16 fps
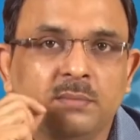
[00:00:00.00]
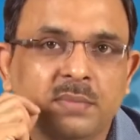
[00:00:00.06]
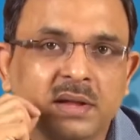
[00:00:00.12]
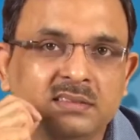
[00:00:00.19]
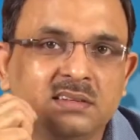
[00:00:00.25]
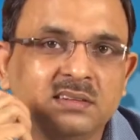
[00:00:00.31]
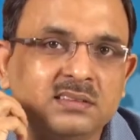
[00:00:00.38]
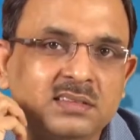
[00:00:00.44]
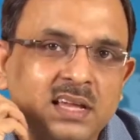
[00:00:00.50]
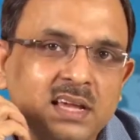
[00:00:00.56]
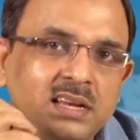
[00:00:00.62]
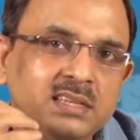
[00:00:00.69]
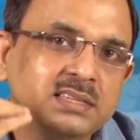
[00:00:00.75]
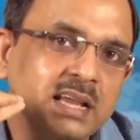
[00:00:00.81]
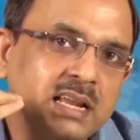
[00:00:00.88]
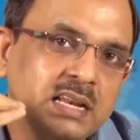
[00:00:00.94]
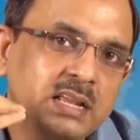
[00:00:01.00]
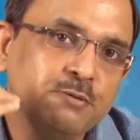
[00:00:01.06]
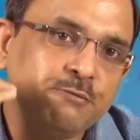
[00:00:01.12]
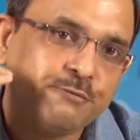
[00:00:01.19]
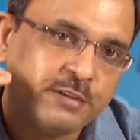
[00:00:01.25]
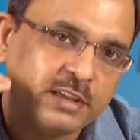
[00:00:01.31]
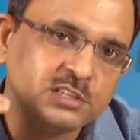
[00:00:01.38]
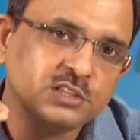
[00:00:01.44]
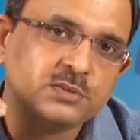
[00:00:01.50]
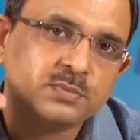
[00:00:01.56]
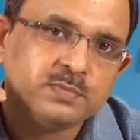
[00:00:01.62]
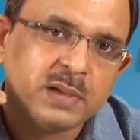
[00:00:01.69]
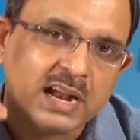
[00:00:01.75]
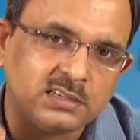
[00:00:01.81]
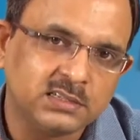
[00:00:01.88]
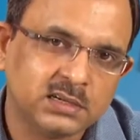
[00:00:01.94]
whether there is any fixed
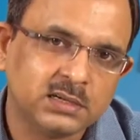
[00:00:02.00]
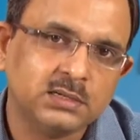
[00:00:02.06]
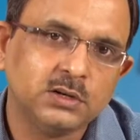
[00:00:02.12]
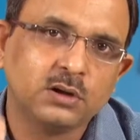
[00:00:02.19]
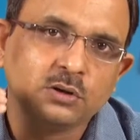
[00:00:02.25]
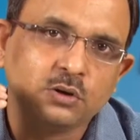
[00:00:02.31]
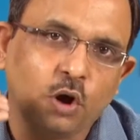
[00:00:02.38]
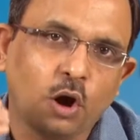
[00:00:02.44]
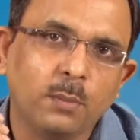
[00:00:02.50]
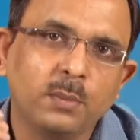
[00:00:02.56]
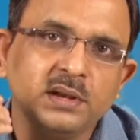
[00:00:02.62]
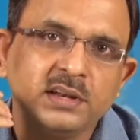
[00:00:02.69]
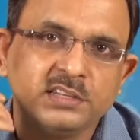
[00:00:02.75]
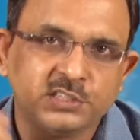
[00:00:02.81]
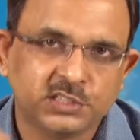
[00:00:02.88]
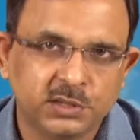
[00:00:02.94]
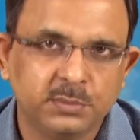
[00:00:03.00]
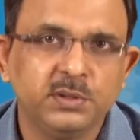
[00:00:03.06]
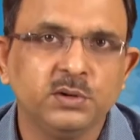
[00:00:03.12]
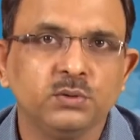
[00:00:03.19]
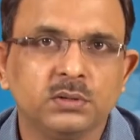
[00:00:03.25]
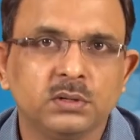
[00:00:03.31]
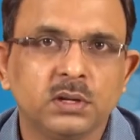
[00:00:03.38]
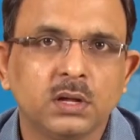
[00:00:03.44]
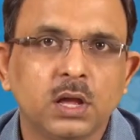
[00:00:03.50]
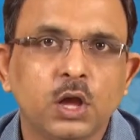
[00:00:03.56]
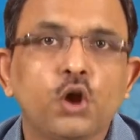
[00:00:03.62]
pattern or common attribute